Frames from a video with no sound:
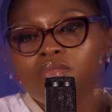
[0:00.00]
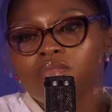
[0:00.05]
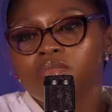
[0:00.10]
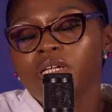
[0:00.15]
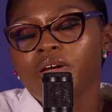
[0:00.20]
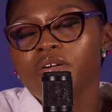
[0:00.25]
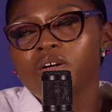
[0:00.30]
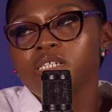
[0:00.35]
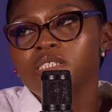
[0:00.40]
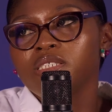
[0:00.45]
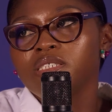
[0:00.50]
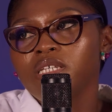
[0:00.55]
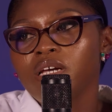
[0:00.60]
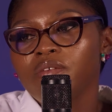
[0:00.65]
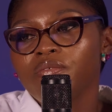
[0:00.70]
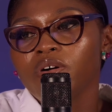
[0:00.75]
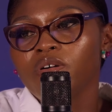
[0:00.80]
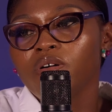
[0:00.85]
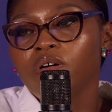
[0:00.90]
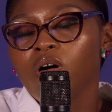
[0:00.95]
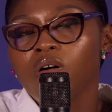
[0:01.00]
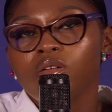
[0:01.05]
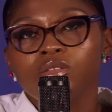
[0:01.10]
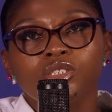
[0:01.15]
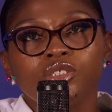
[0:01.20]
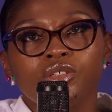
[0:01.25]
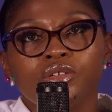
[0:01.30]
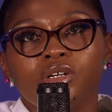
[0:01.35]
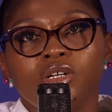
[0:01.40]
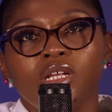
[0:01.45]
There are several
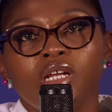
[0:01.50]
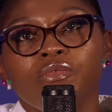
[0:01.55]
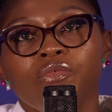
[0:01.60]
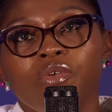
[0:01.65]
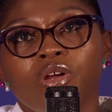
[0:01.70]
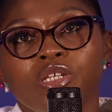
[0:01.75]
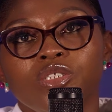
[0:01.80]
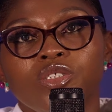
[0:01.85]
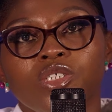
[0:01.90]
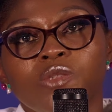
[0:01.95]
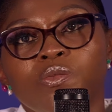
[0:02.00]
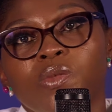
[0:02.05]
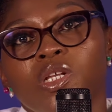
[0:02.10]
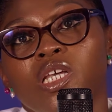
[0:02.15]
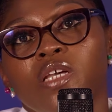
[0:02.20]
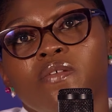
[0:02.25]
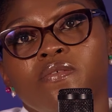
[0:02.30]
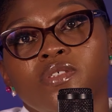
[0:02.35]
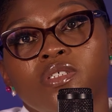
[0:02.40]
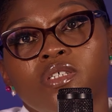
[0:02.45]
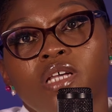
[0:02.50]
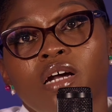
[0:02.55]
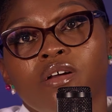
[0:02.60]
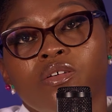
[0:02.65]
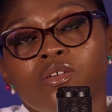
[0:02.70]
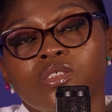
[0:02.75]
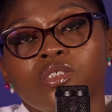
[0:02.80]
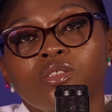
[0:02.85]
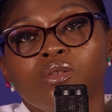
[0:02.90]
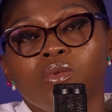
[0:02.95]
cultural and religious beliefs
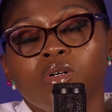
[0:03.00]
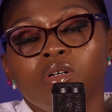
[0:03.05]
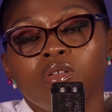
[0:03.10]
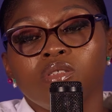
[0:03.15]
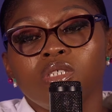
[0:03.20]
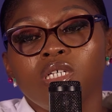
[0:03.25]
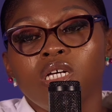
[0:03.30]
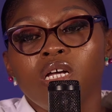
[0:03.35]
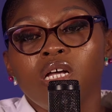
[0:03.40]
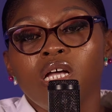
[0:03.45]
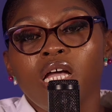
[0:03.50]
across the world.